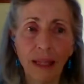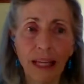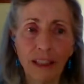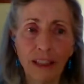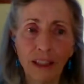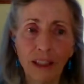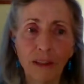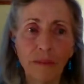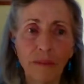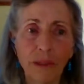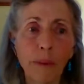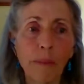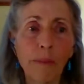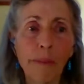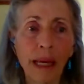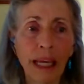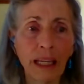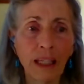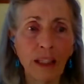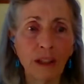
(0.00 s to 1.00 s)
that's the
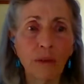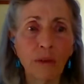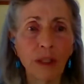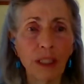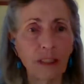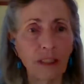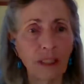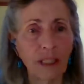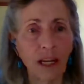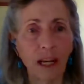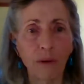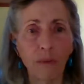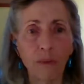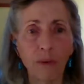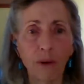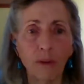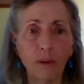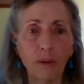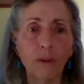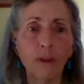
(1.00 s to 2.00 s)
main reason I
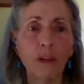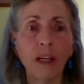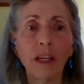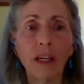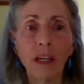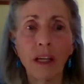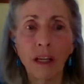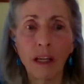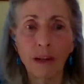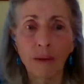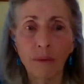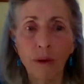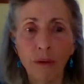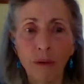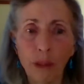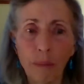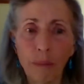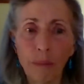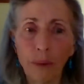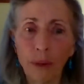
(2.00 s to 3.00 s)
wrote
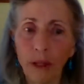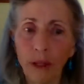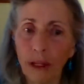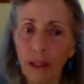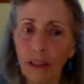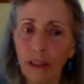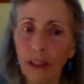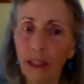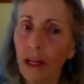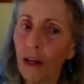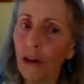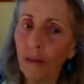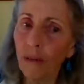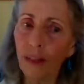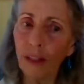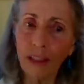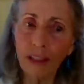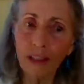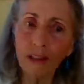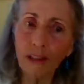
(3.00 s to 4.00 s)
the book.
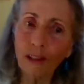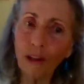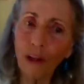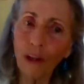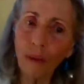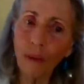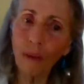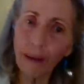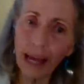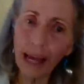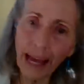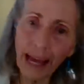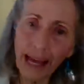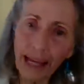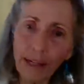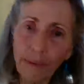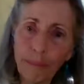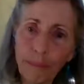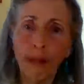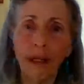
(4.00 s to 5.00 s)
Things look
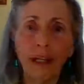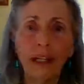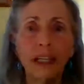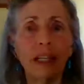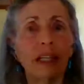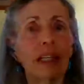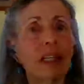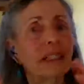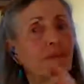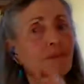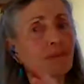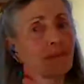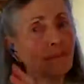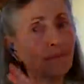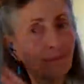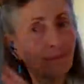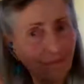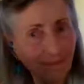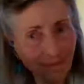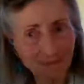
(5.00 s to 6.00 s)
bad, but
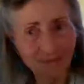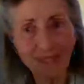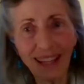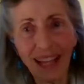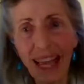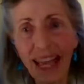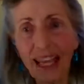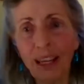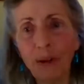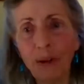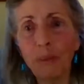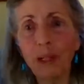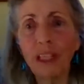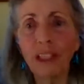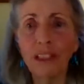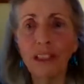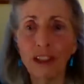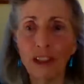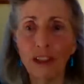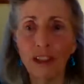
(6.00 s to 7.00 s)
hey, we
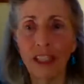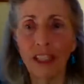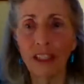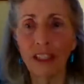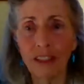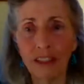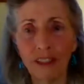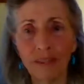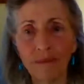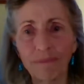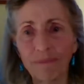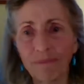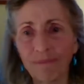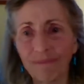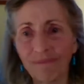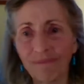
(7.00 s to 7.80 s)
can do this.